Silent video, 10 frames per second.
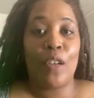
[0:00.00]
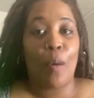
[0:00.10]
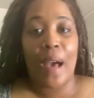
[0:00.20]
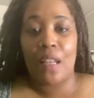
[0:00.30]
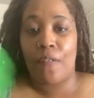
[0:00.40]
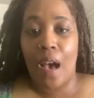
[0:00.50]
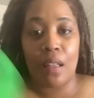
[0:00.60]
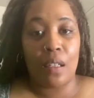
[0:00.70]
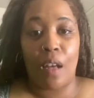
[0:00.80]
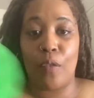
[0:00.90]
nobody
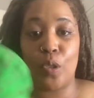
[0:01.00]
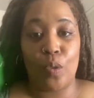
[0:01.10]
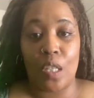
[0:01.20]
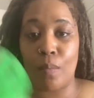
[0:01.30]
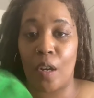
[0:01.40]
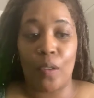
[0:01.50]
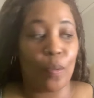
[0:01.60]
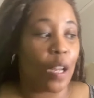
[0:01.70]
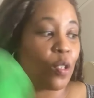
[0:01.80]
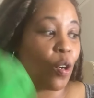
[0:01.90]
fall in love with you this Mercury
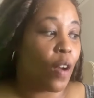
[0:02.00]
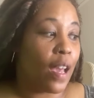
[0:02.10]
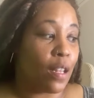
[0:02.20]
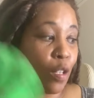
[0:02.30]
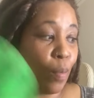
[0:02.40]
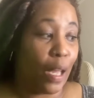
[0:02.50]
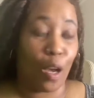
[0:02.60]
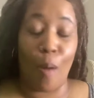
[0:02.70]
retrograde and you be like,